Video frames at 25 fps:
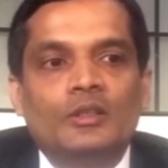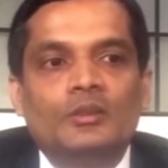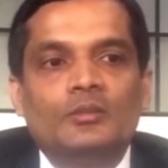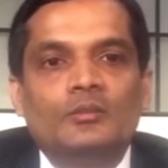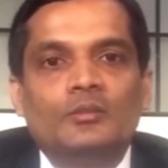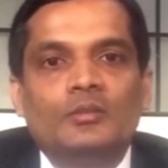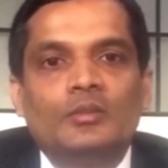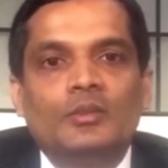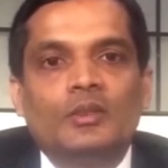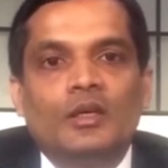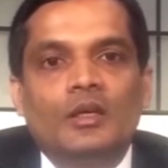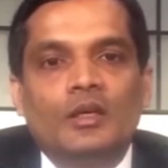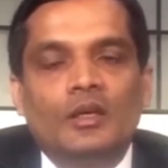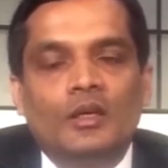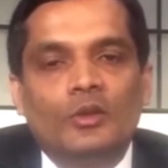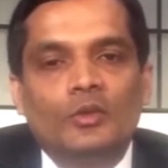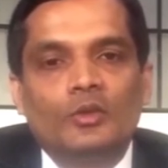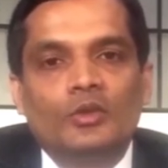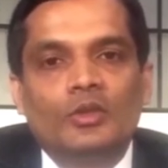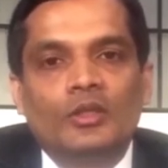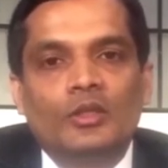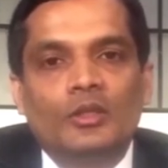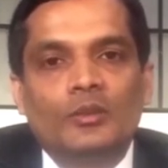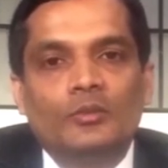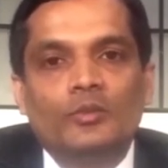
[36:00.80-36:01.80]
path breaking
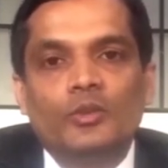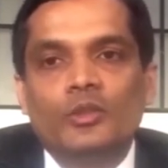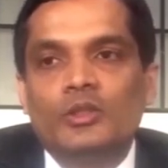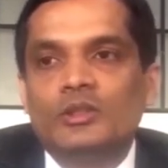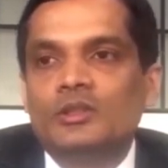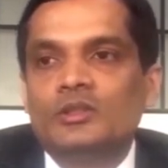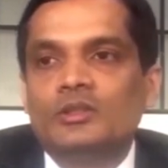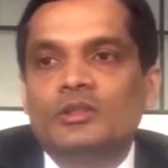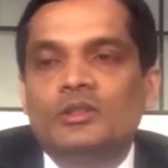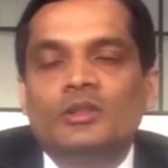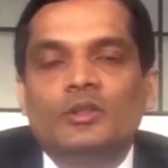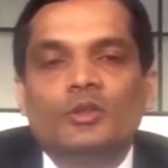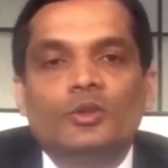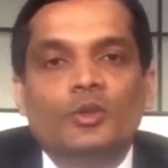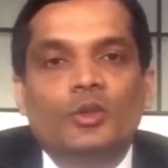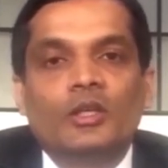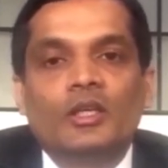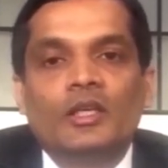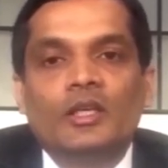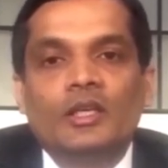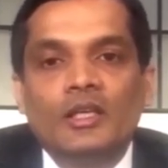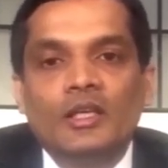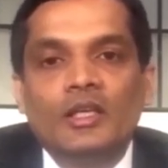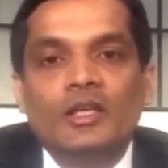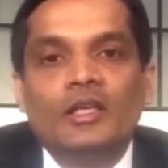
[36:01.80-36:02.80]
or uh,
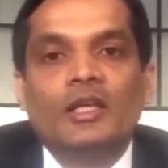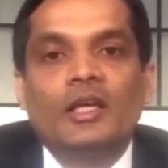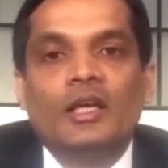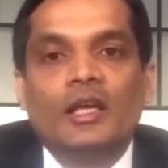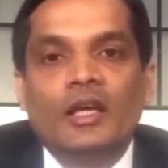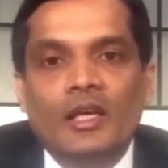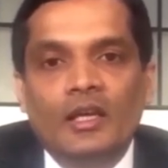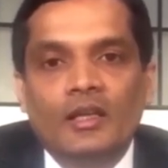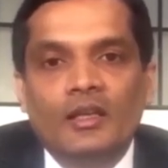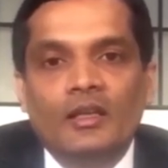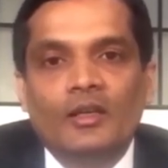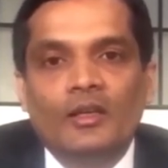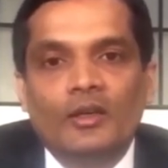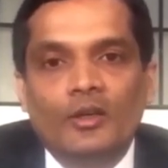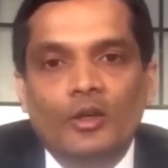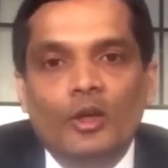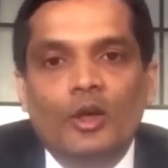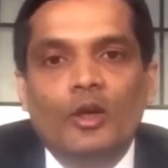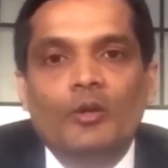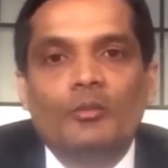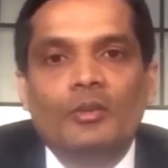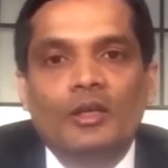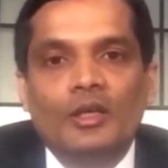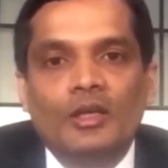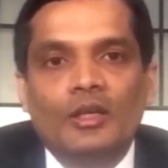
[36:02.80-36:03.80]
revolutionary as
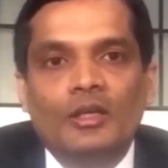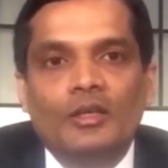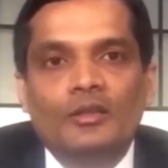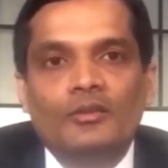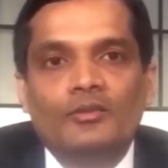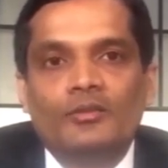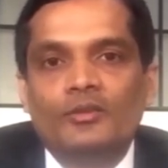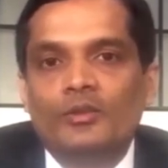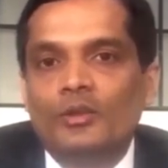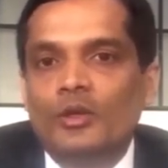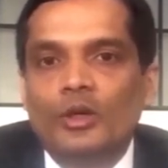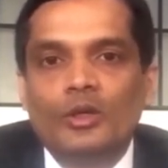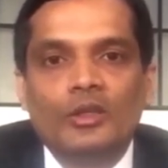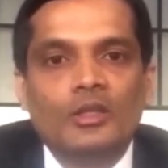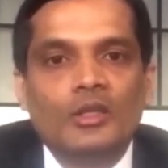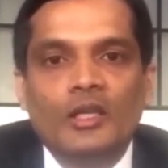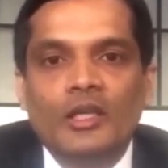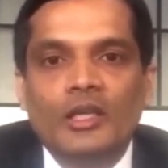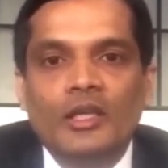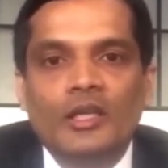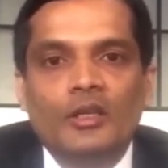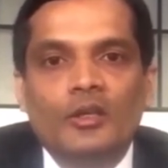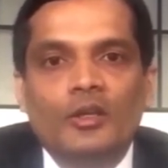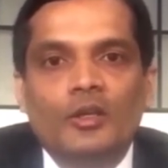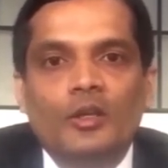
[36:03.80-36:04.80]
of now other
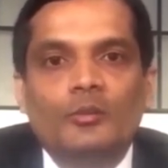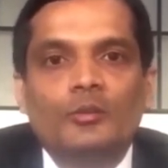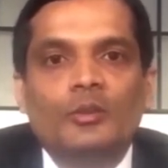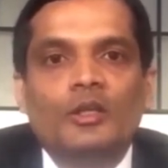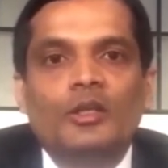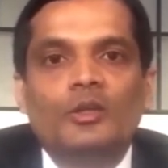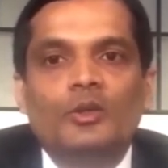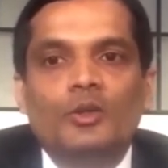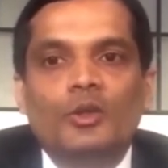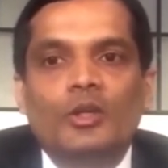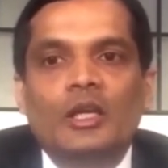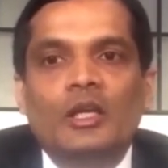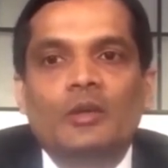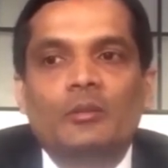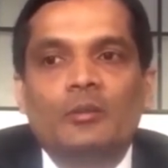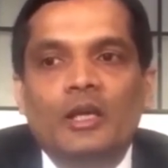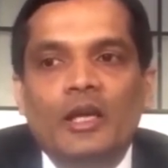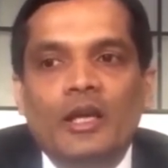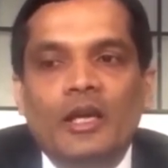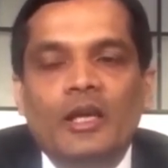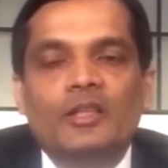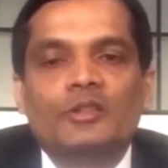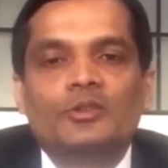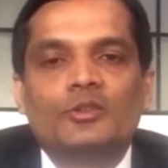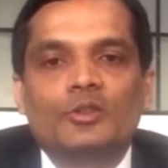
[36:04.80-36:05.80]
than what is the
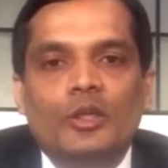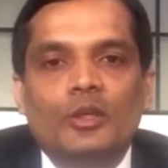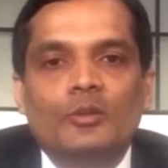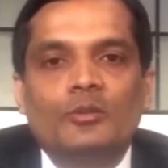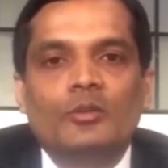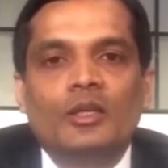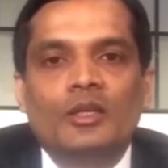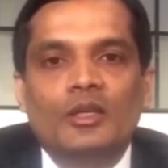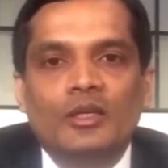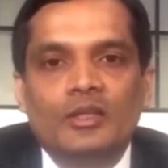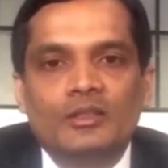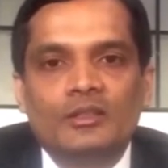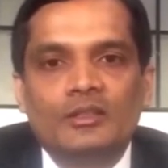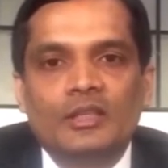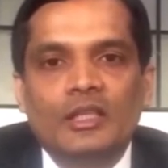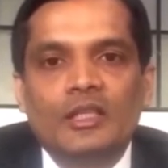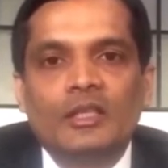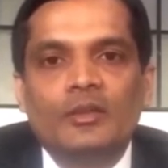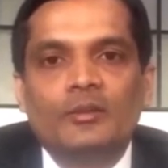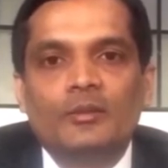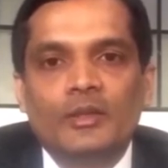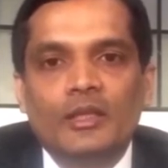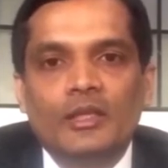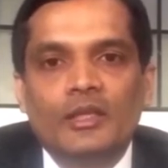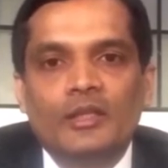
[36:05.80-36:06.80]
standard of care in
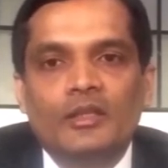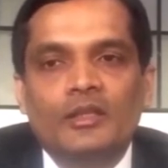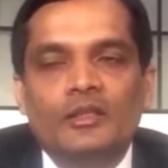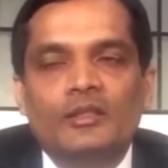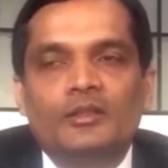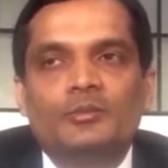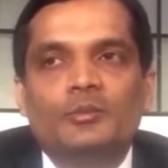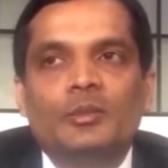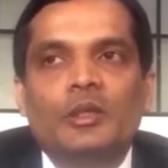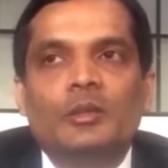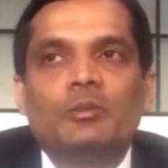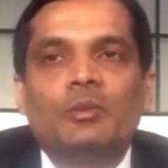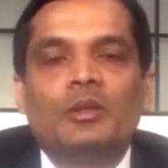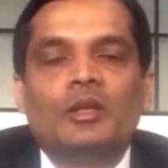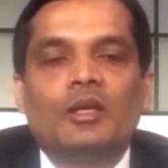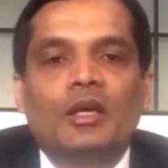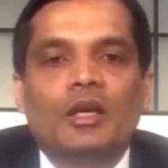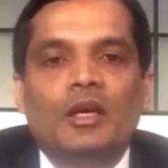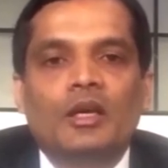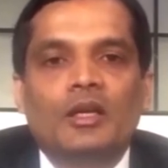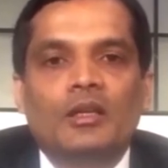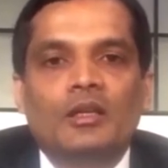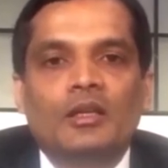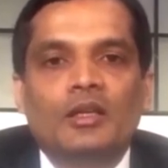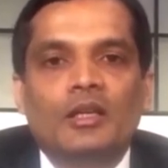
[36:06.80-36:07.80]
patients with